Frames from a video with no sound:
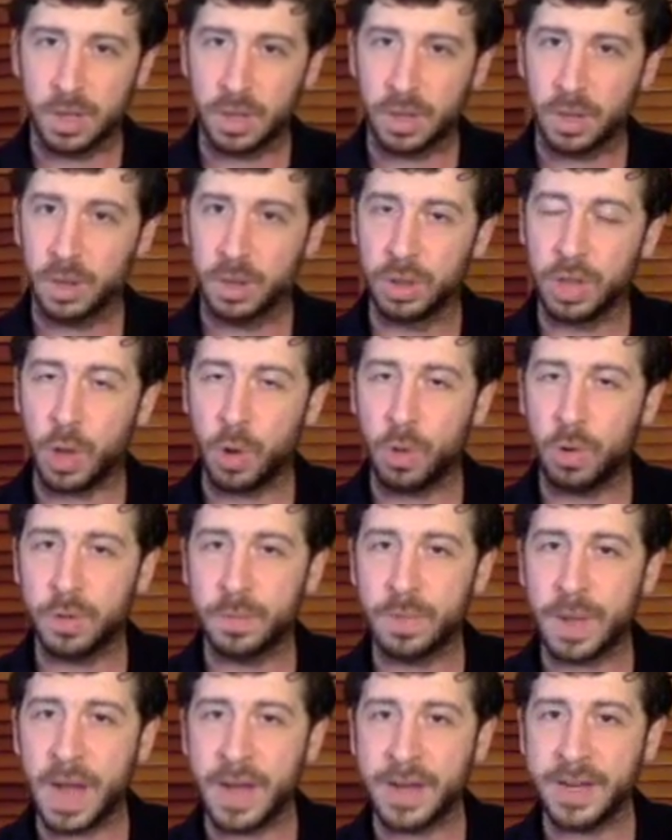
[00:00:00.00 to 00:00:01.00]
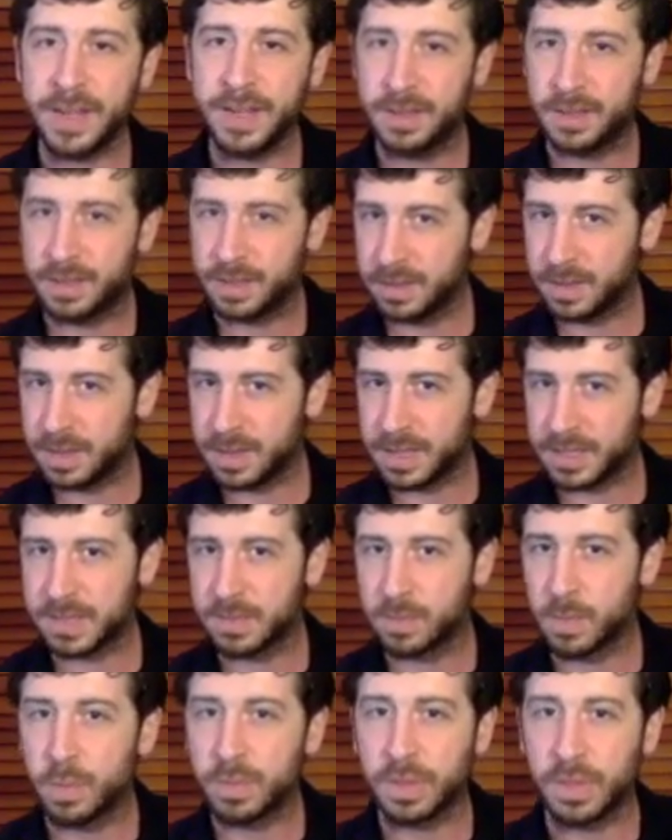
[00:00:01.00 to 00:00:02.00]
lower body, that's the
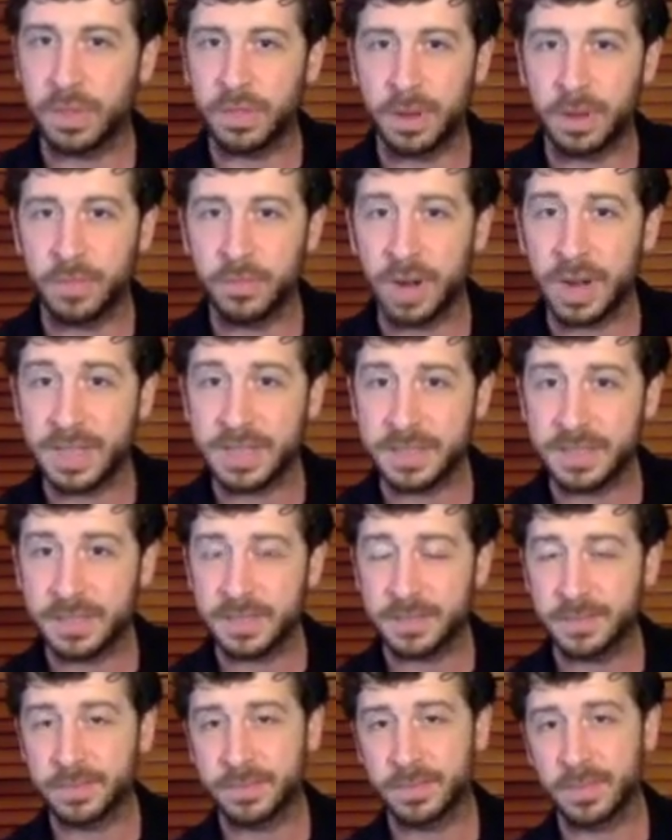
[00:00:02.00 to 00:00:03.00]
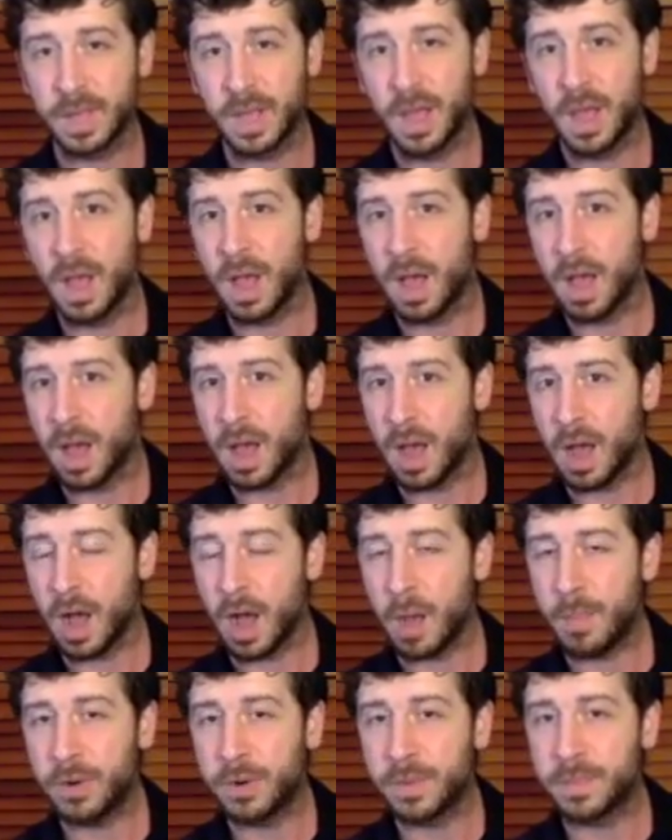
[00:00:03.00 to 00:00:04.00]
one with the thumb rest,
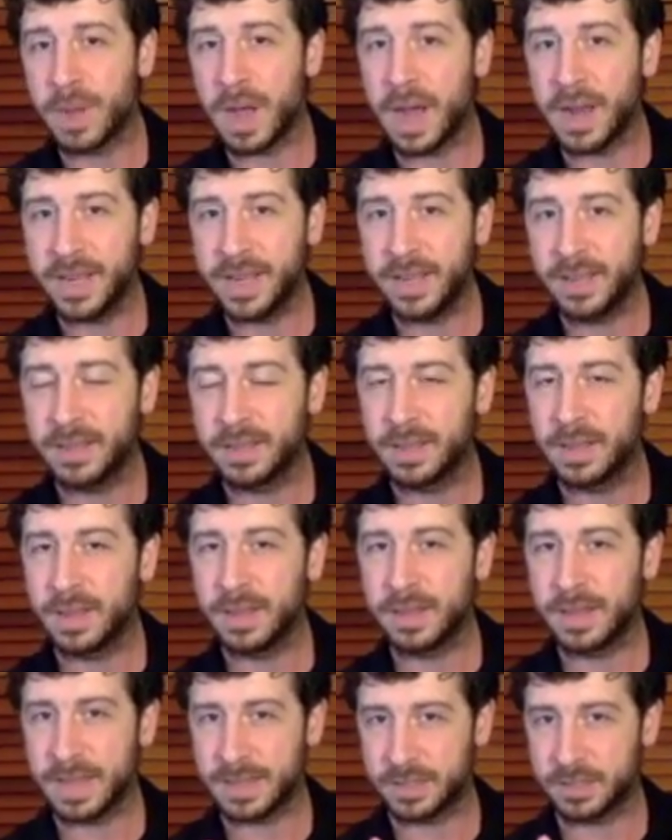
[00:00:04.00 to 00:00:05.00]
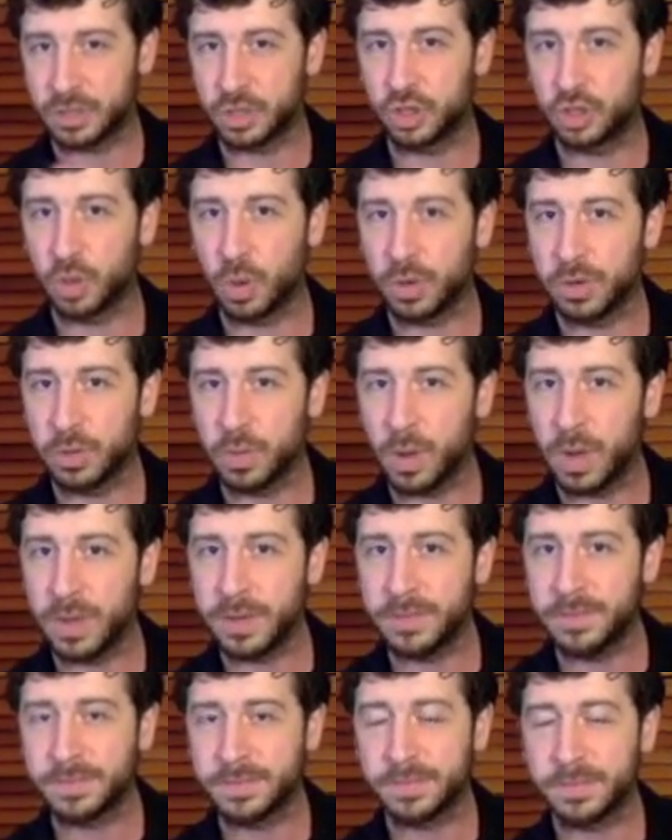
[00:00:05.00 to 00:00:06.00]
upper body, that's the shorter one,
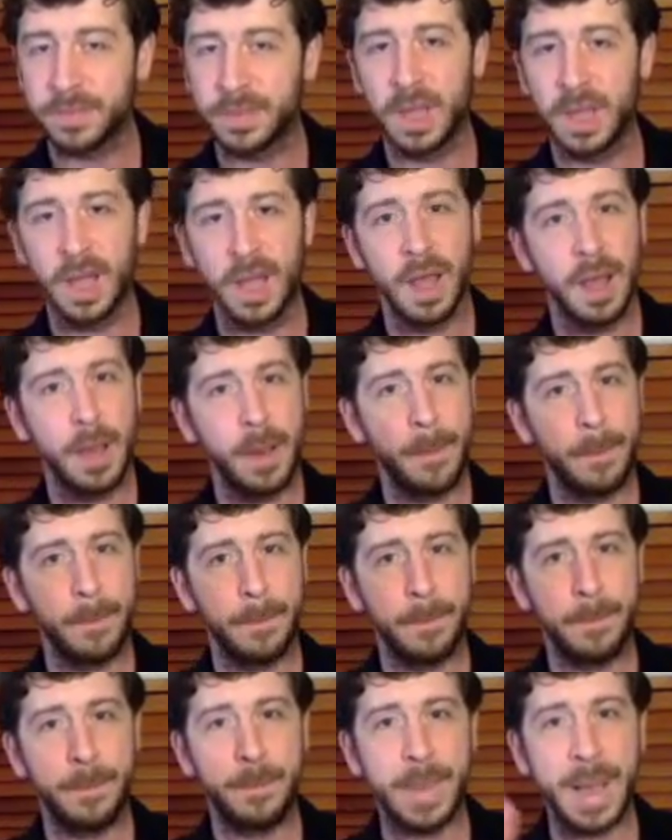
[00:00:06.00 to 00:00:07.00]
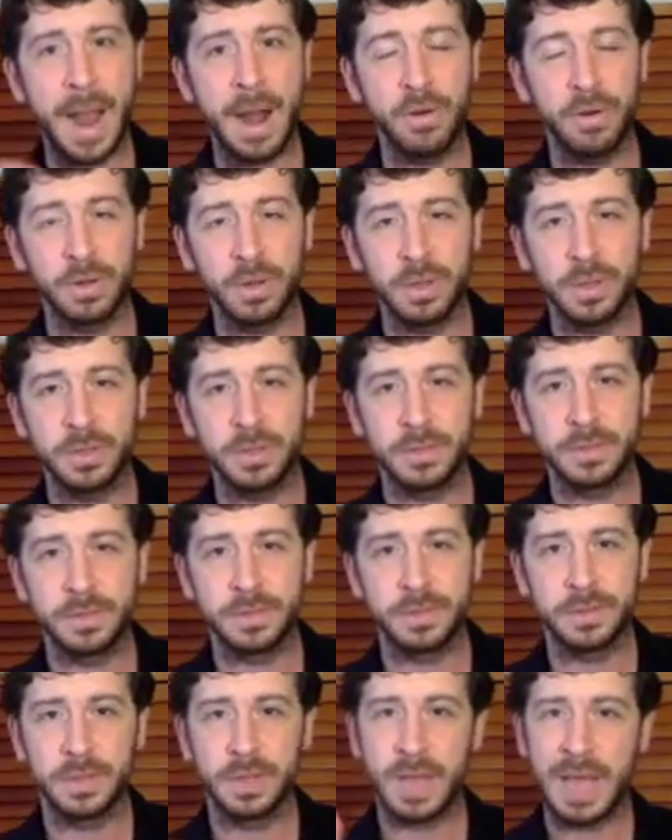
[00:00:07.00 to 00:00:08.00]
barrel,
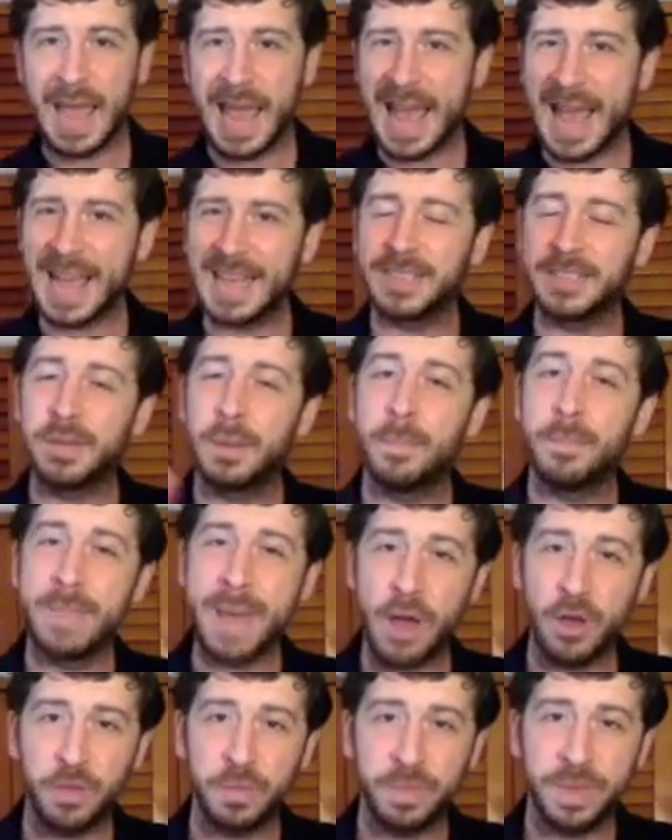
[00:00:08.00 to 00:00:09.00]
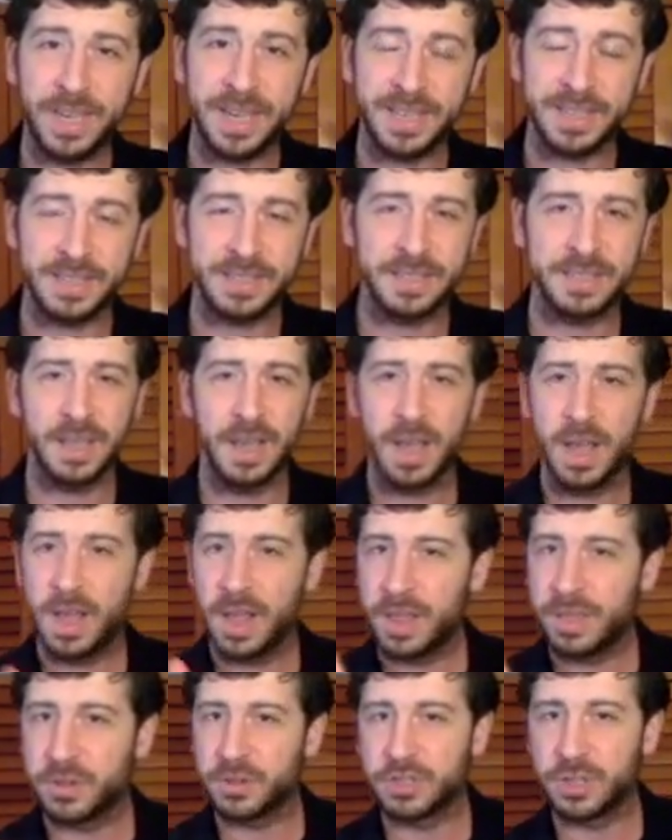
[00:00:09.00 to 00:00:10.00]
and mouthpiece.
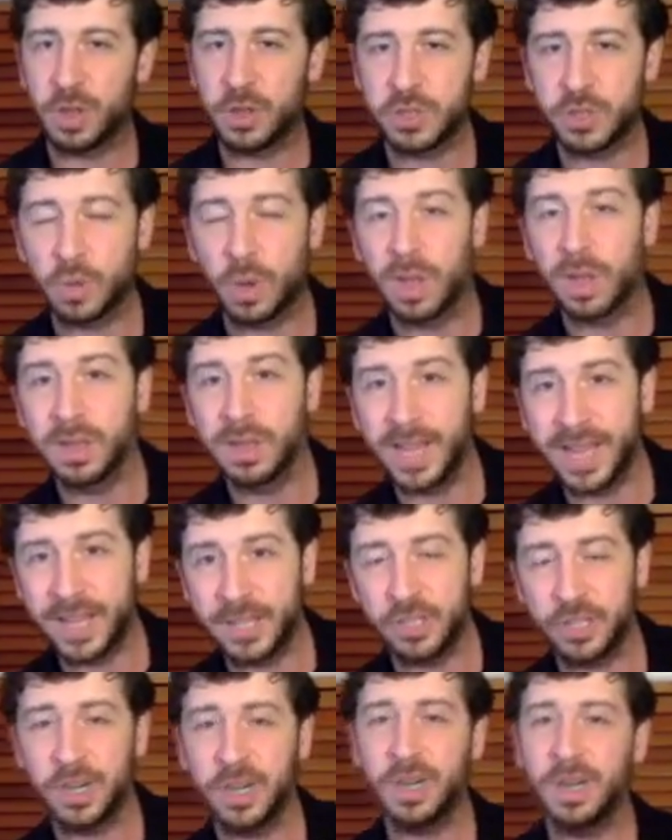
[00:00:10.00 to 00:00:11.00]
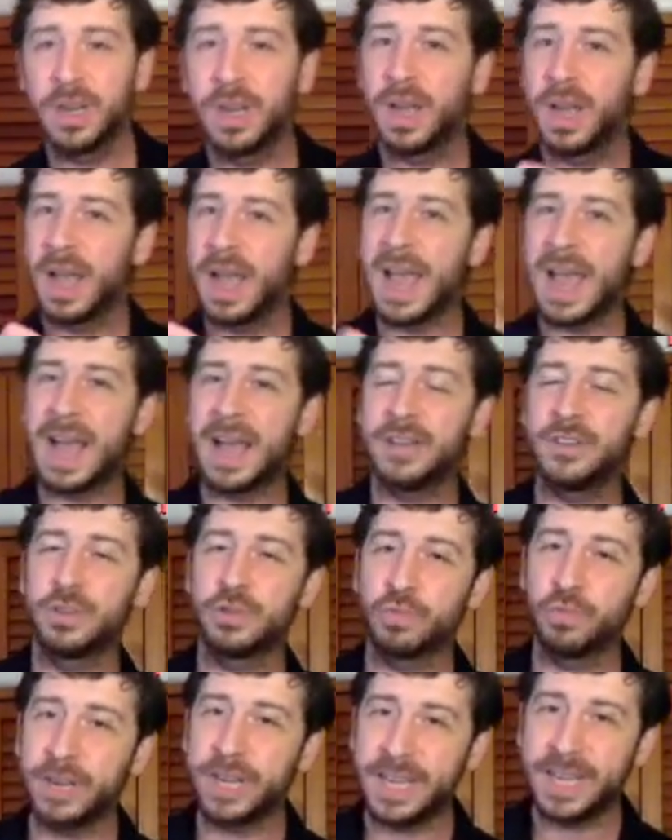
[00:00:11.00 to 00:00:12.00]
There's also a ligature and a
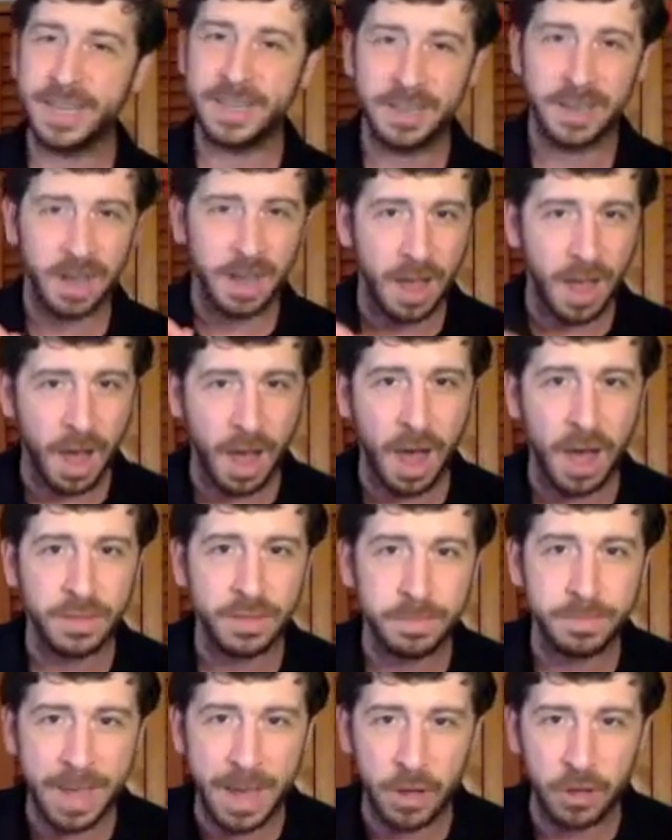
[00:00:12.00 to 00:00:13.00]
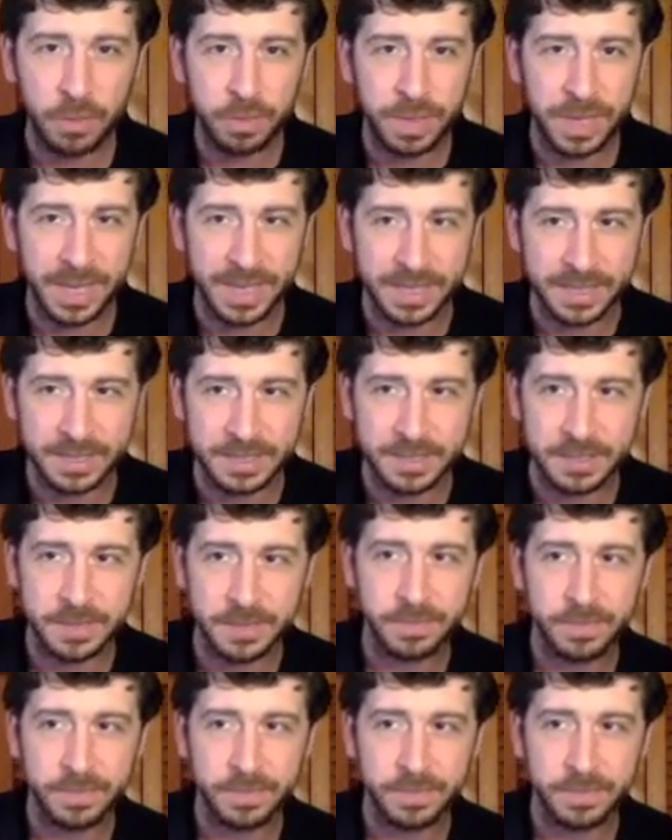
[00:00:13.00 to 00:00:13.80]
reed on the mouthpiece.